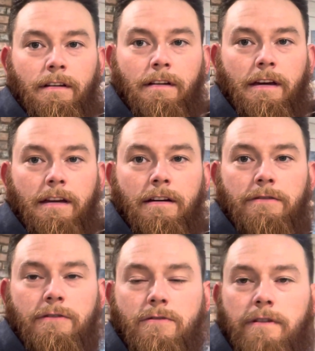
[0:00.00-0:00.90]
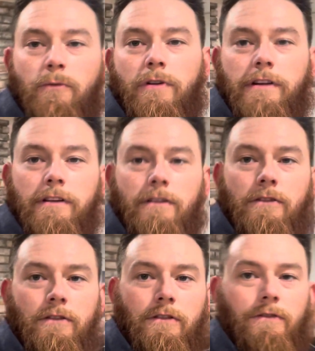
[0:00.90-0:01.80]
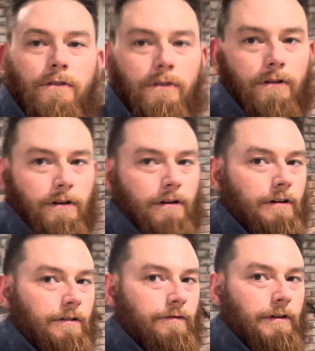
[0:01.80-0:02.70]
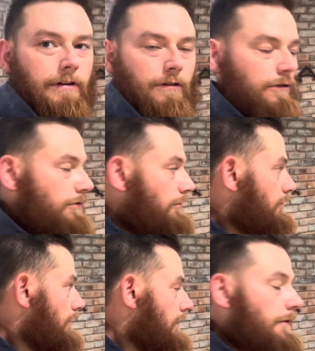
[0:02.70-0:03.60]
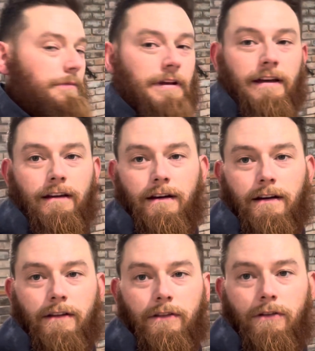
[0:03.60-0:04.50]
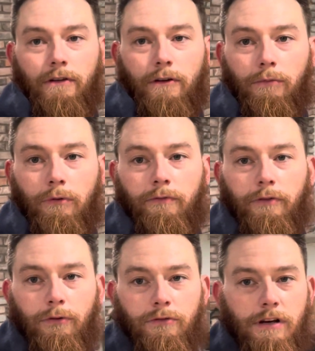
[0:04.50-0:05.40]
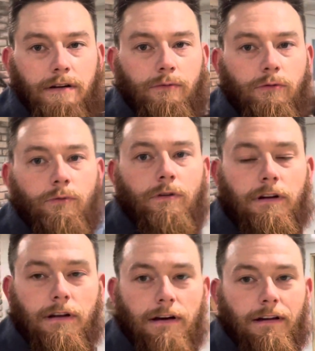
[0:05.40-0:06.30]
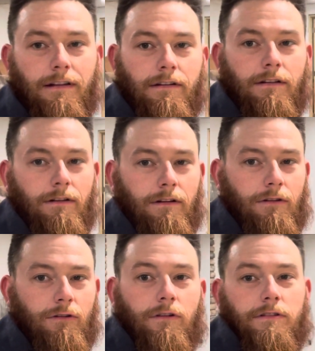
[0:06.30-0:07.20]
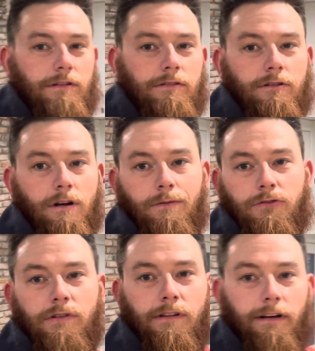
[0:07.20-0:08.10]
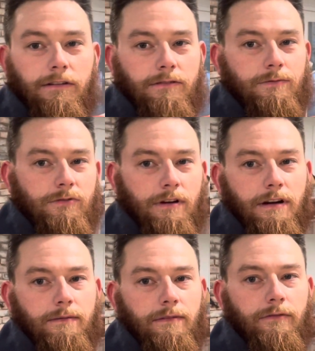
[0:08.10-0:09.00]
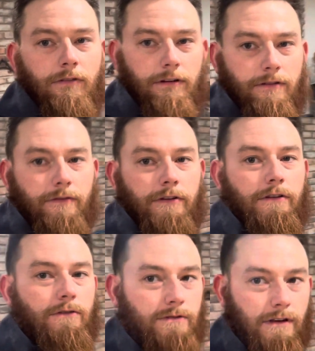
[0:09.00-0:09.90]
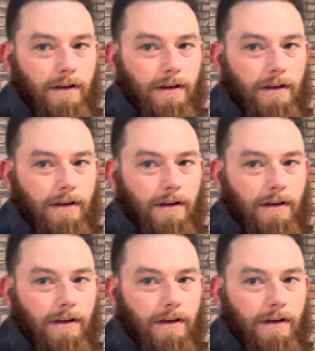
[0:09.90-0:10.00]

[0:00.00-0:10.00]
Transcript: Hey, how's it going, everybody? Another video update on the Bloomfield job we're working on. Cook and Sons Carpentry. Like and subscribe if you like our videos.